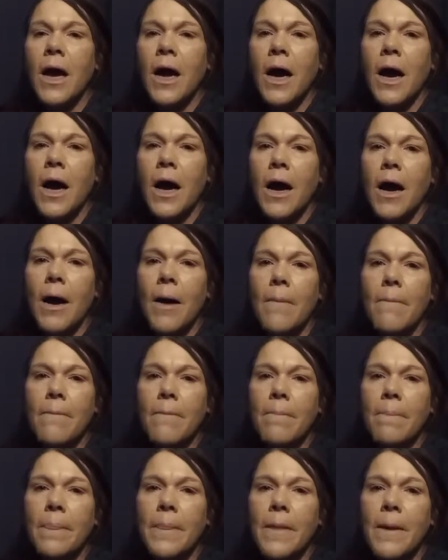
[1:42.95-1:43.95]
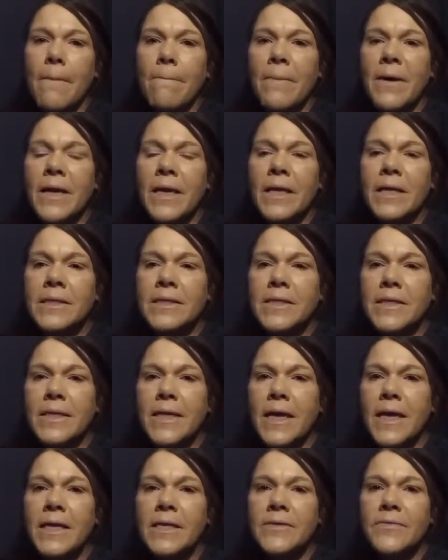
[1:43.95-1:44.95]
But in
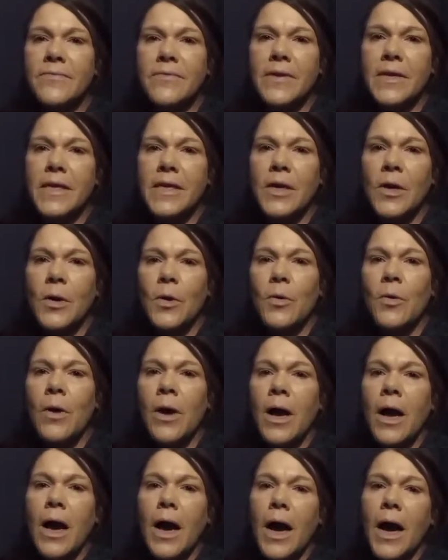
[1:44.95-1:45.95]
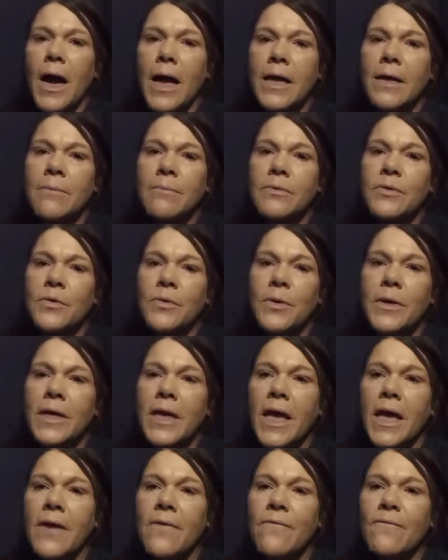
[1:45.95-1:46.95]
today's video, I am doing
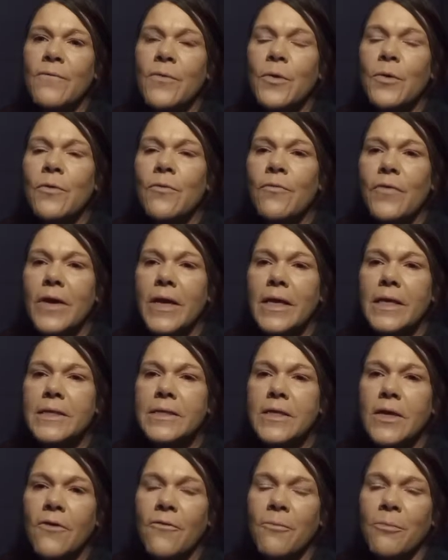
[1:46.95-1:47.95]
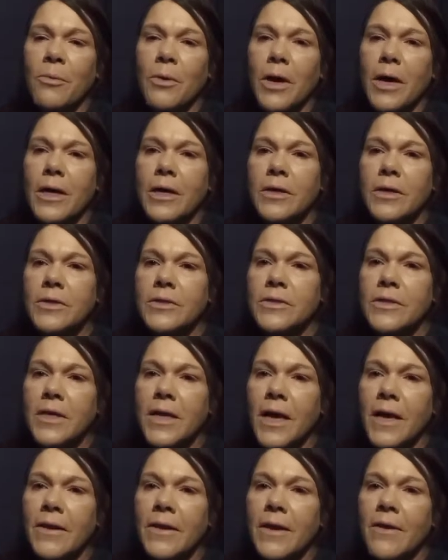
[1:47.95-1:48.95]
a full face of products that
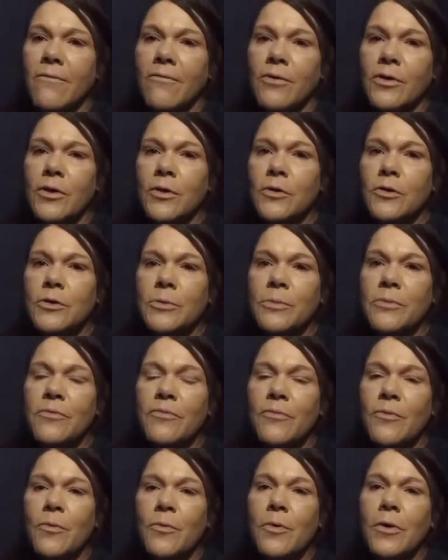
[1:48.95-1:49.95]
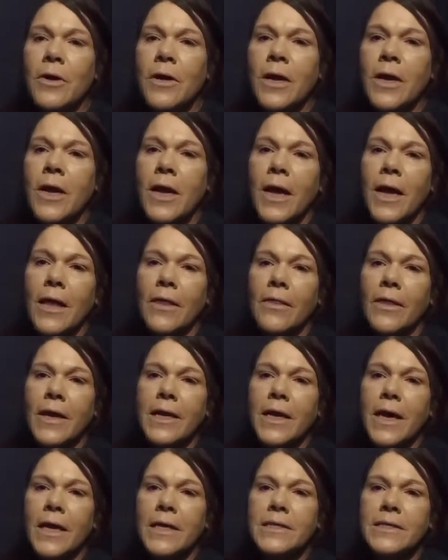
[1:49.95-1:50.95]
I never used before. And like
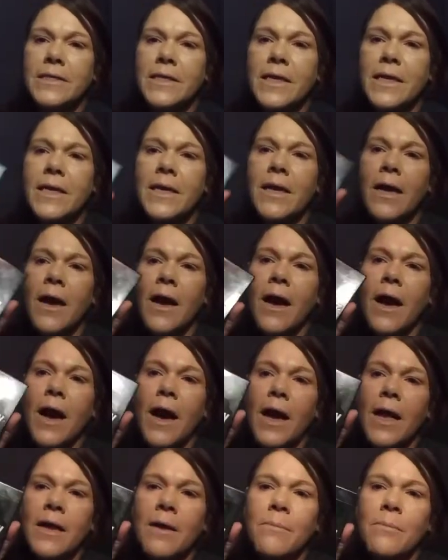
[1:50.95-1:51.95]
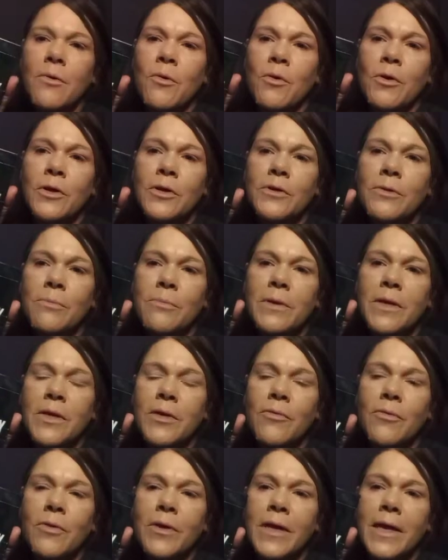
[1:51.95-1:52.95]
I said, I am going to be
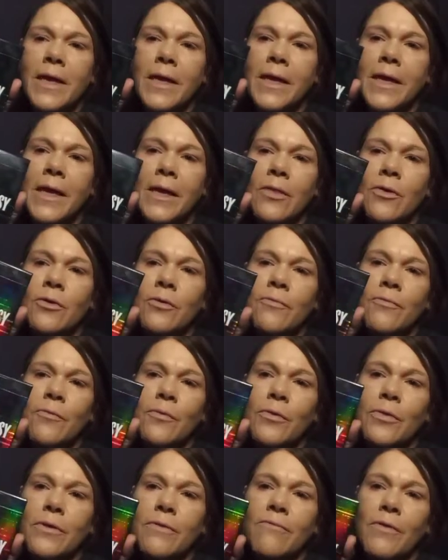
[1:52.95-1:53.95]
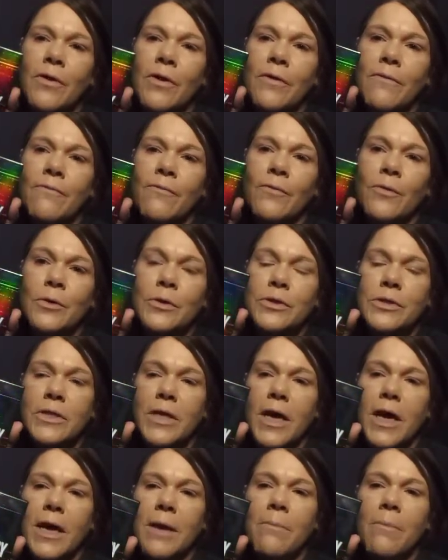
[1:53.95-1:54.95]
creating a look for the very first
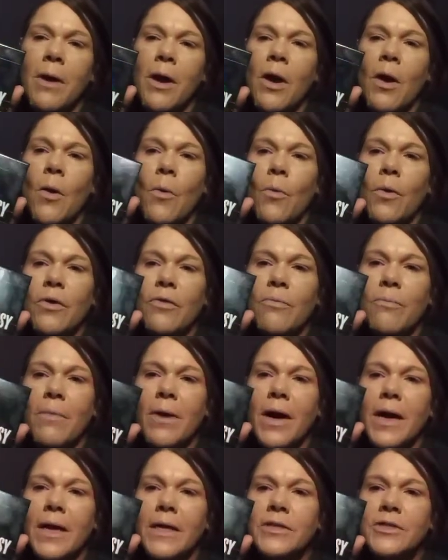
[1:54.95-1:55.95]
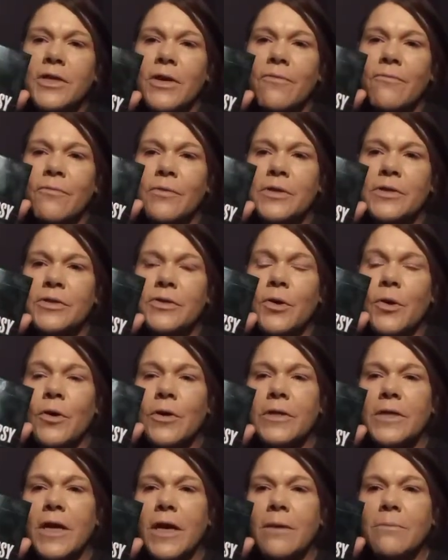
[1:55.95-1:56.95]
time with my Jeffree Star
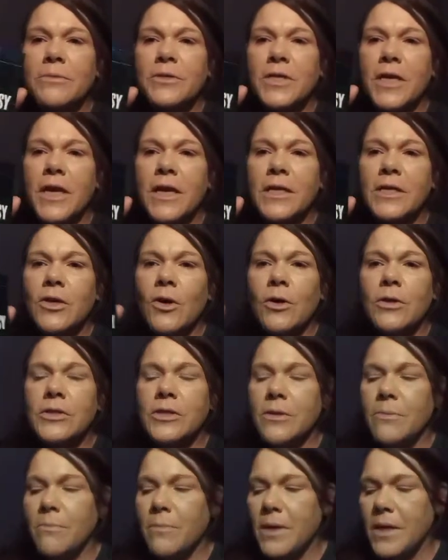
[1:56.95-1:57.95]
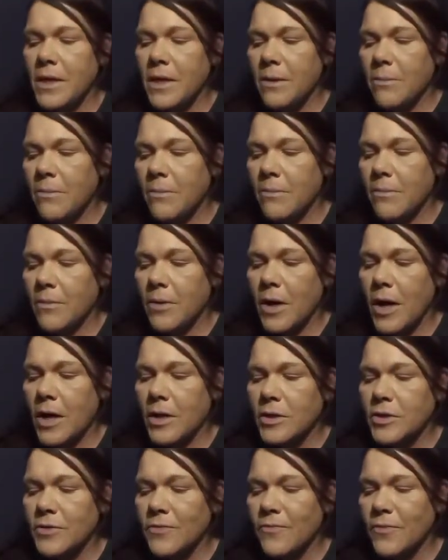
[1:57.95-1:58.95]
x Shane Dawson mini
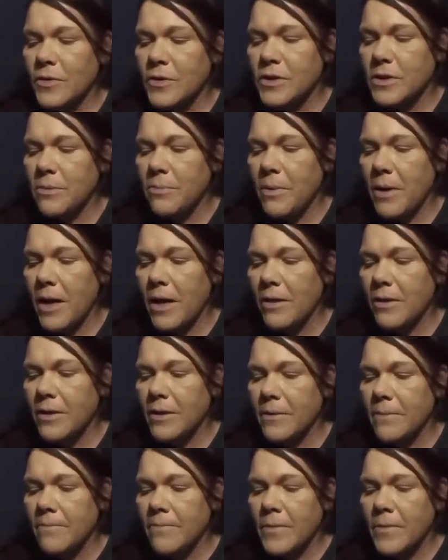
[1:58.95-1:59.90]
controversy palette.